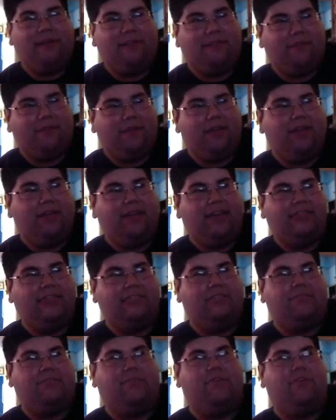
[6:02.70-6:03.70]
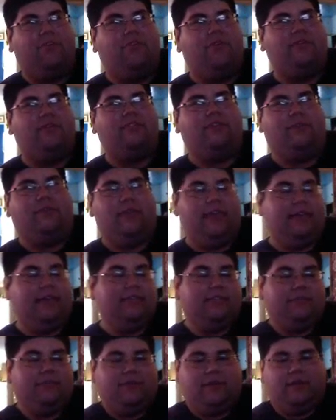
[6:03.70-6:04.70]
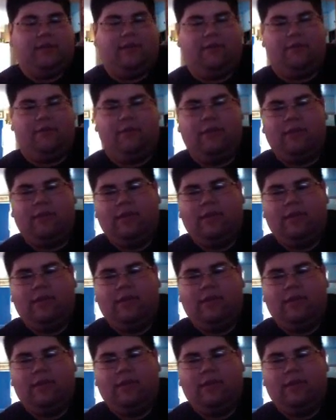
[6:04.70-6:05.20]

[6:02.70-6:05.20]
friend asked to borrow it, so he has it right now.